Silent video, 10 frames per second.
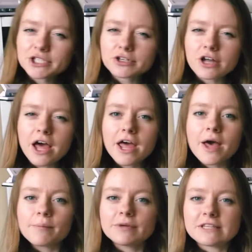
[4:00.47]
or not,
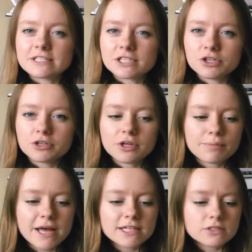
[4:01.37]
but this cute little
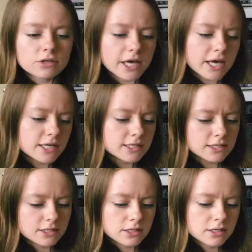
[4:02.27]
pencil
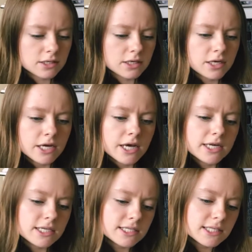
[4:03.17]
case
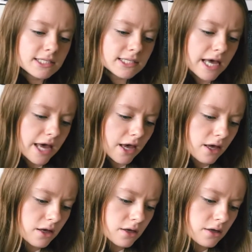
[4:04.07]
doesn't
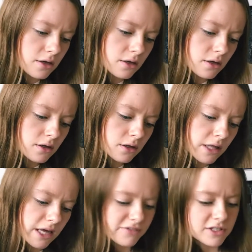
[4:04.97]
say
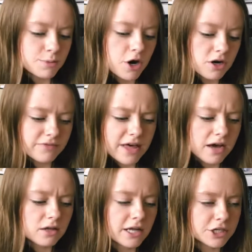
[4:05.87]
like if it's part of that
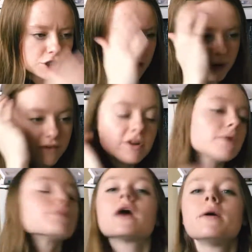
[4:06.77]
collection or whatever,
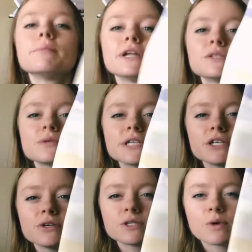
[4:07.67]
but it's really
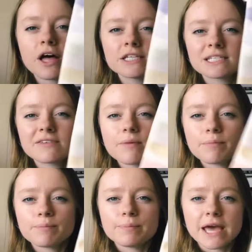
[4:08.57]
cute as well. It does have a
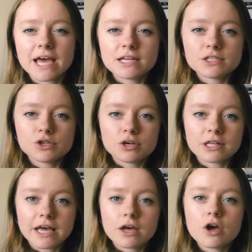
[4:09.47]
band so you can
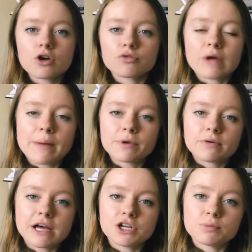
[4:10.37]
like wrap it
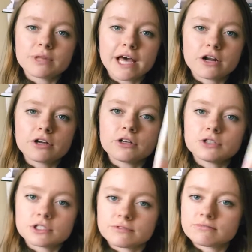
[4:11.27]
around your planner and it'll
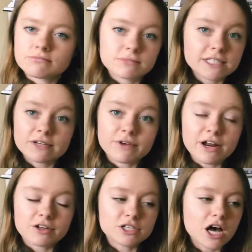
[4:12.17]
just sit right
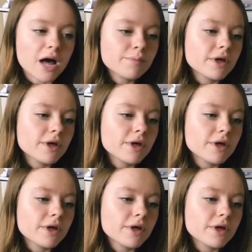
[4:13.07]
on top,